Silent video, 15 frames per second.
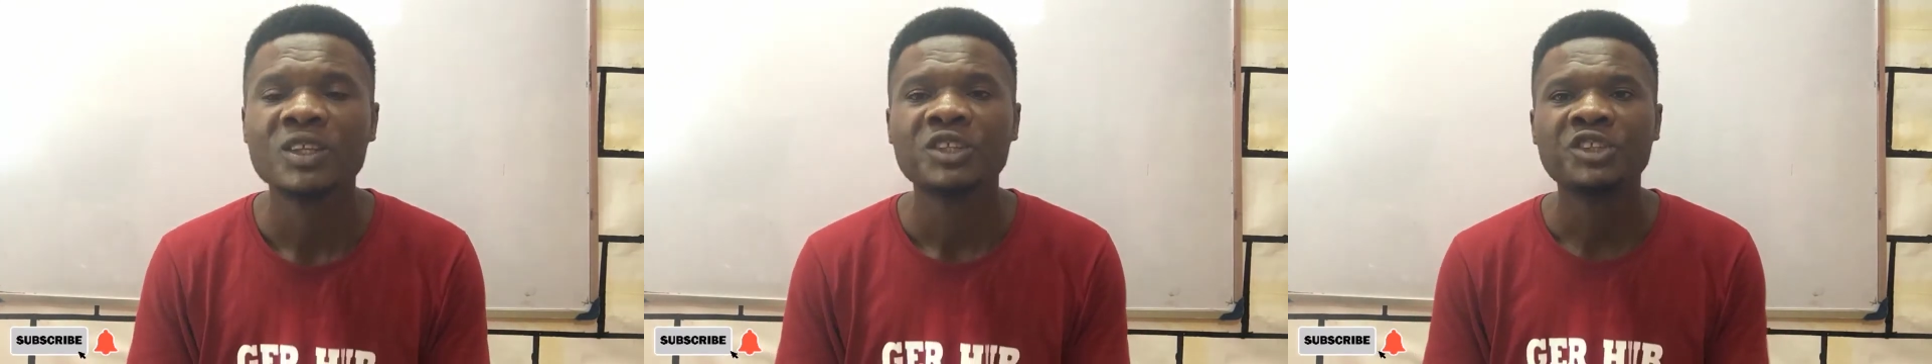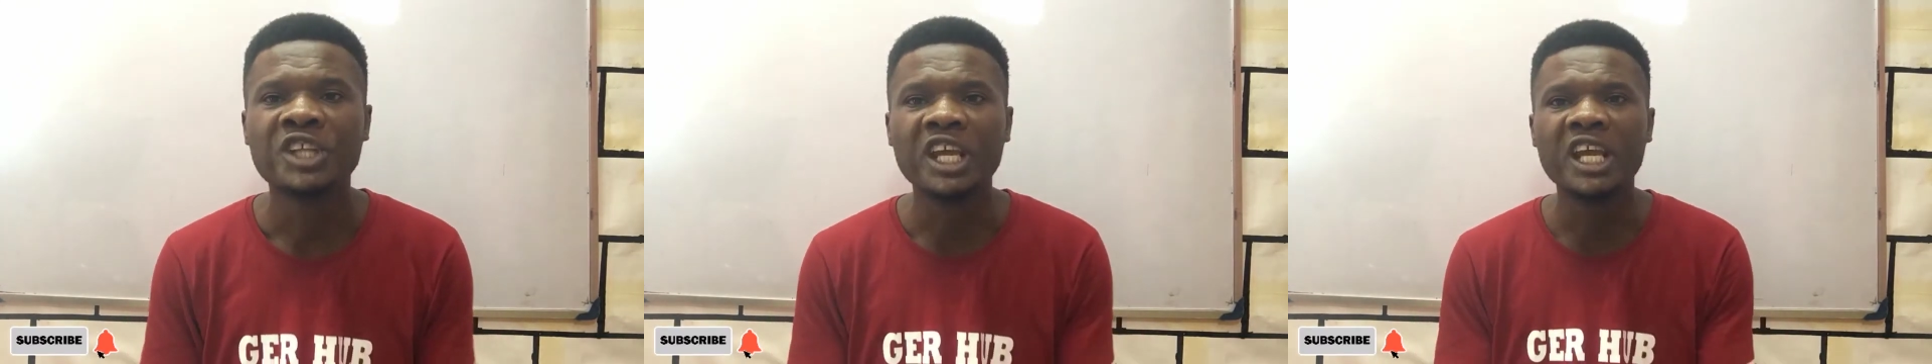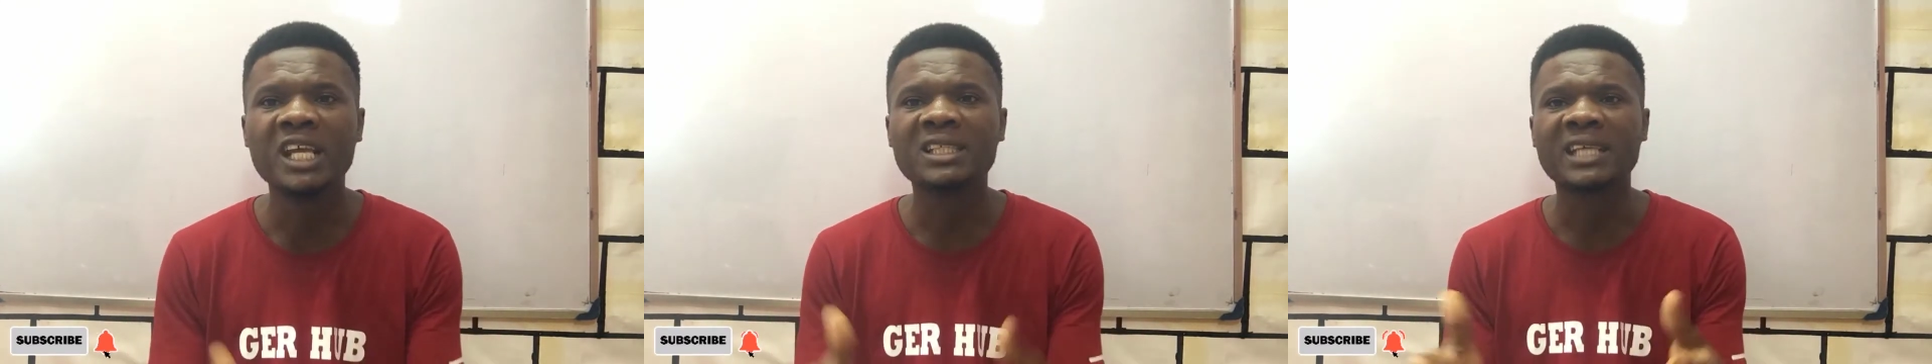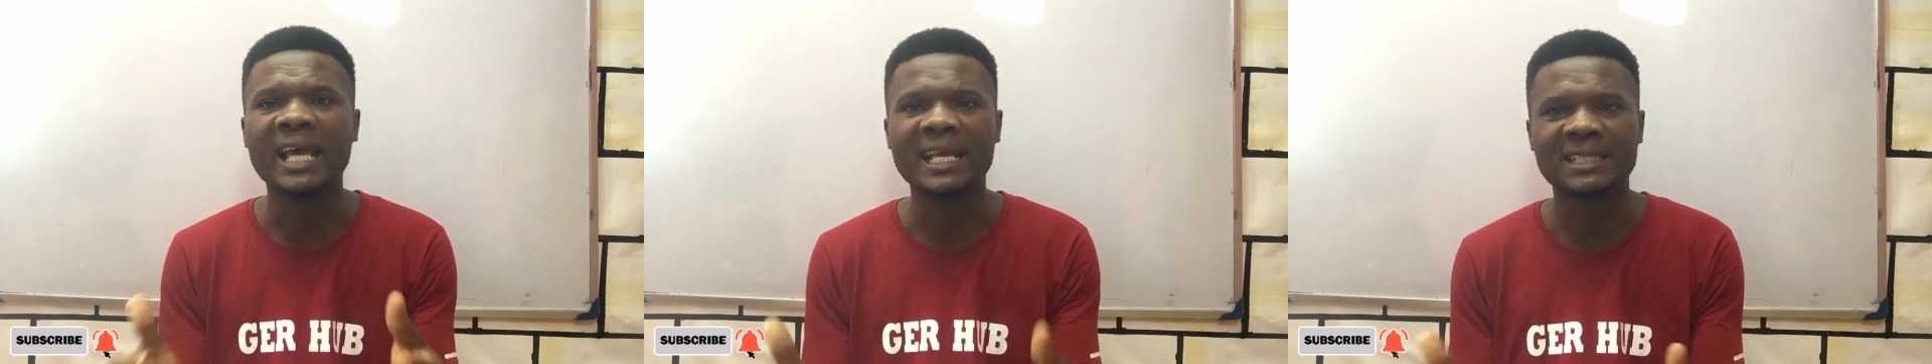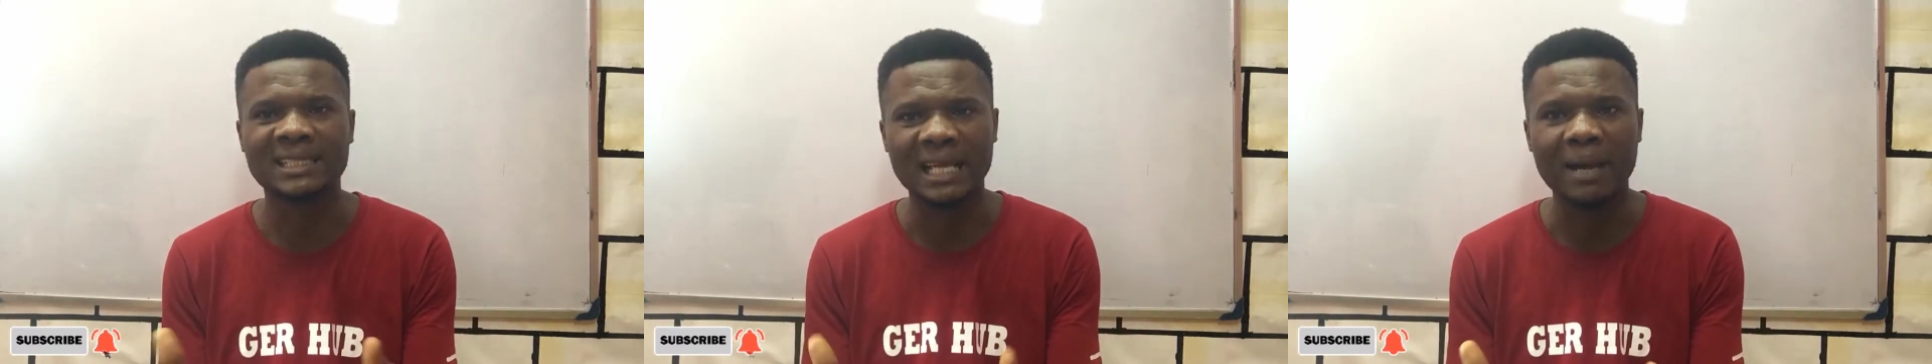these
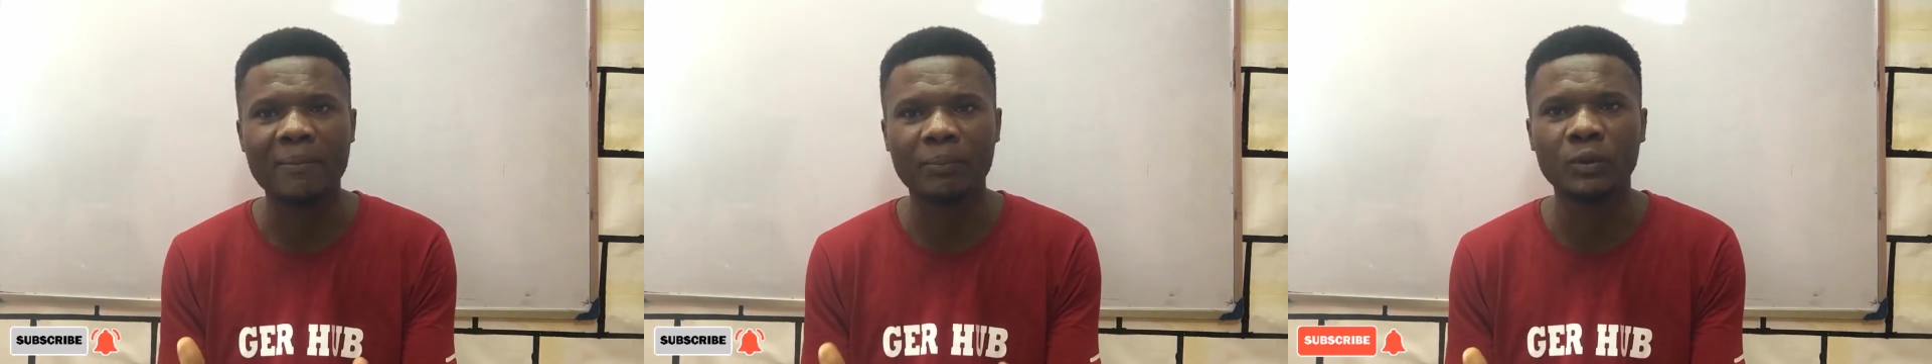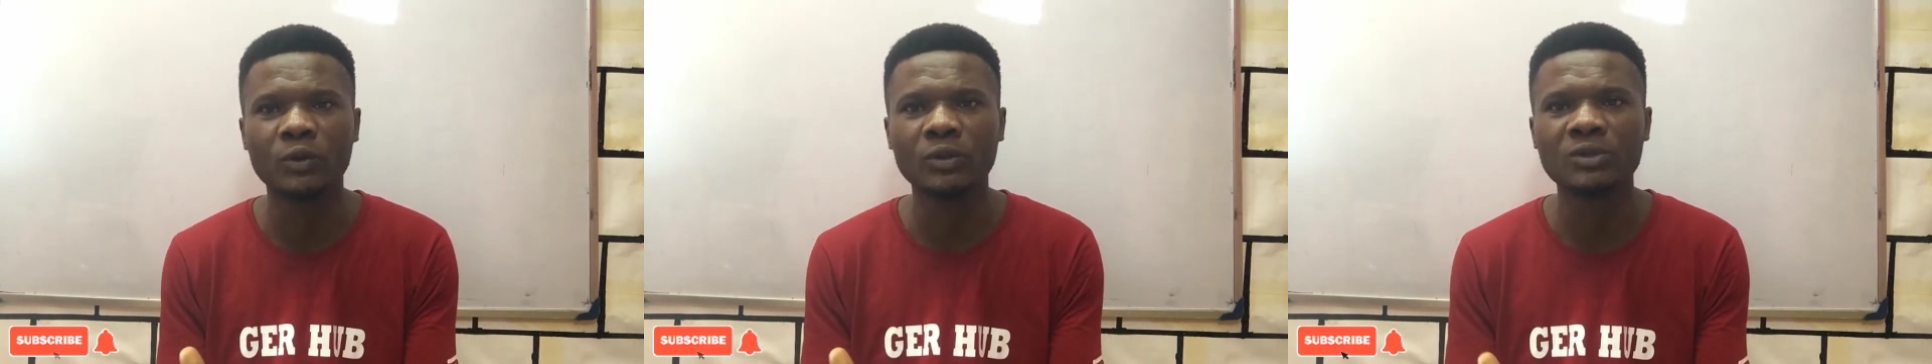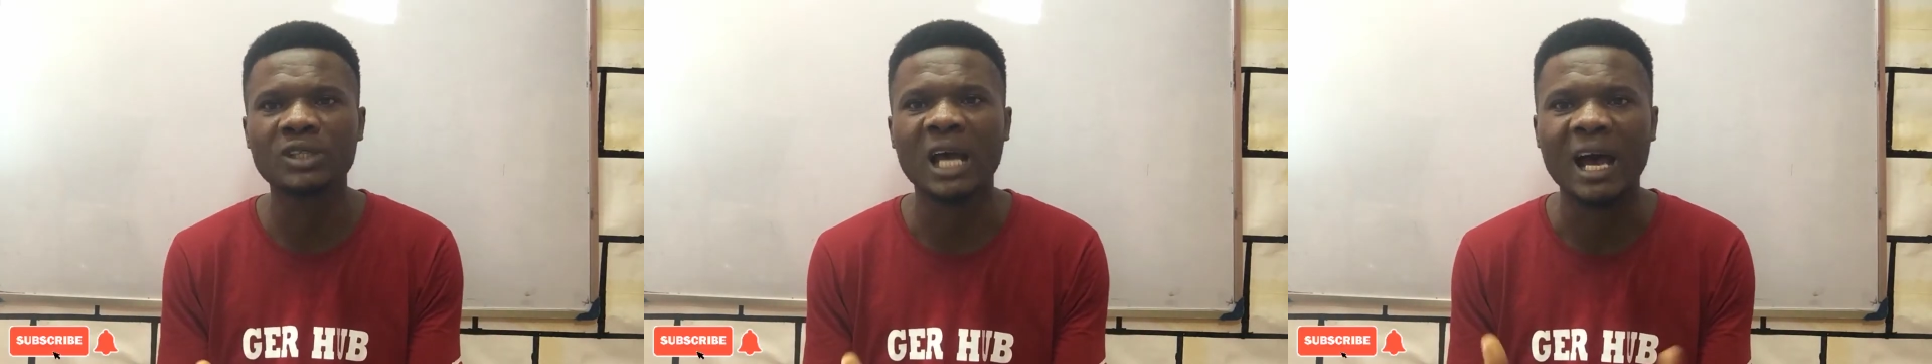examples